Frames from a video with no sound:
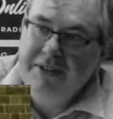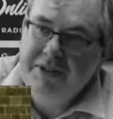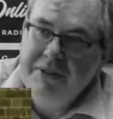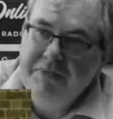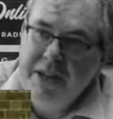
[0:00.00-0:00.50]

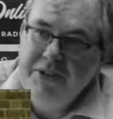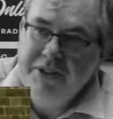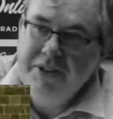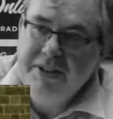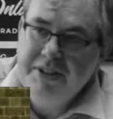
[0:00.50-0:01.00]
the major
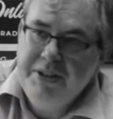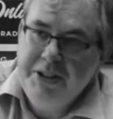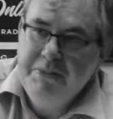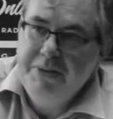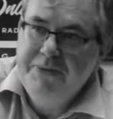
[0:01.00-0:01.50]

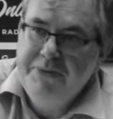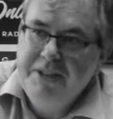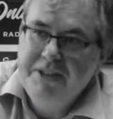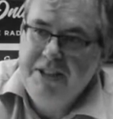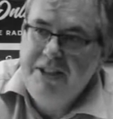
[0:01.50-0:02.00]
criticism of
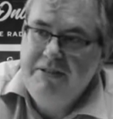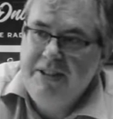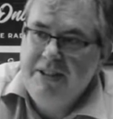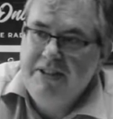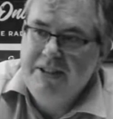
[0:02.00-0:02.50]
the
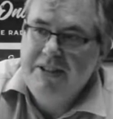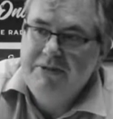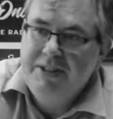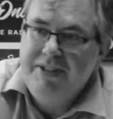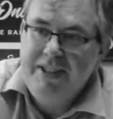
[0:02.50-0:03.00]
series
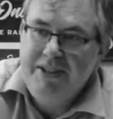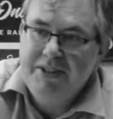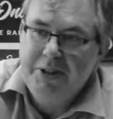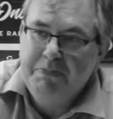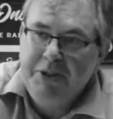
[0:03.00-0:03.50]
is
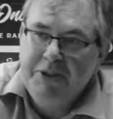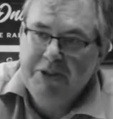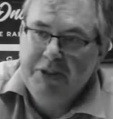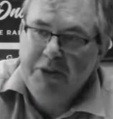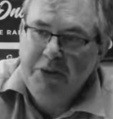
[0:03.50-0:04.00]
ridiculous,
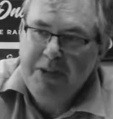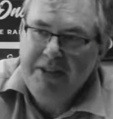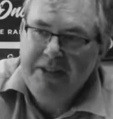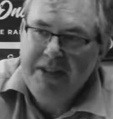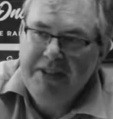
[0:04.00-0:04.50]
because it
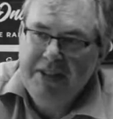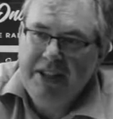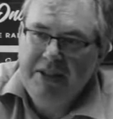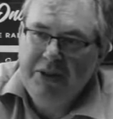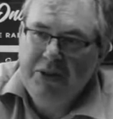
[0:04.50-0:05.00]
always says that
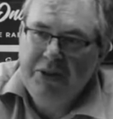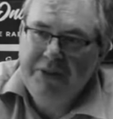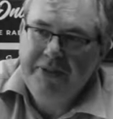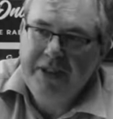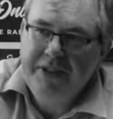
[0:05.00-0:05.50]
it
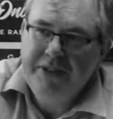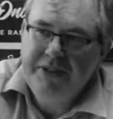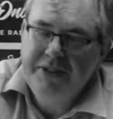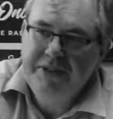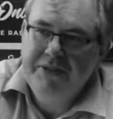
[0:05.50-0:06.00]

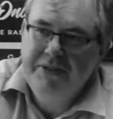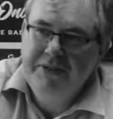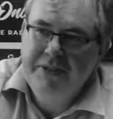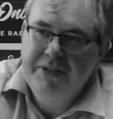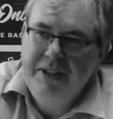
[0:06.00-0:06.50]
glorifies
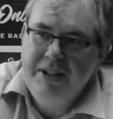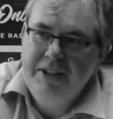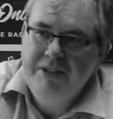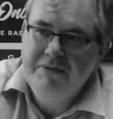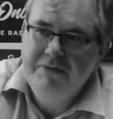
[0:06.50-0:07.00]

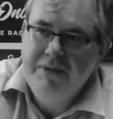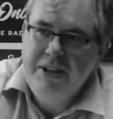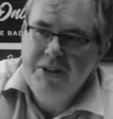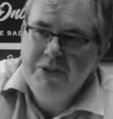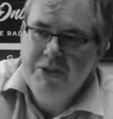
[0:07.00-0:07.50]
the
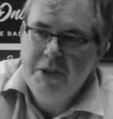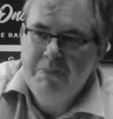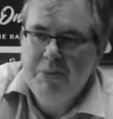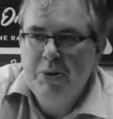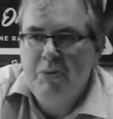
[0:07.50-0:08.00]
racial
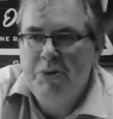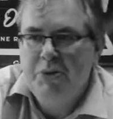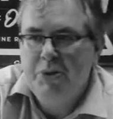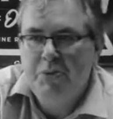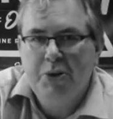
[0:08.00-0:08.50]

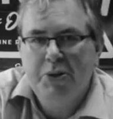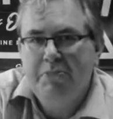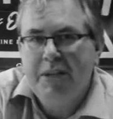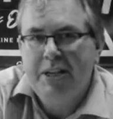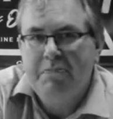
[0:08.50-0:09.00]
approach towards
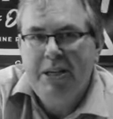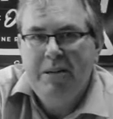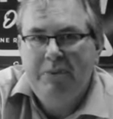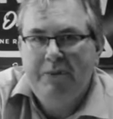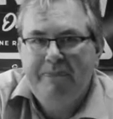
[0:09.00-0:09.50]
black
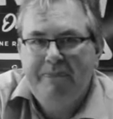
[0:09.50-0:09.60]
people,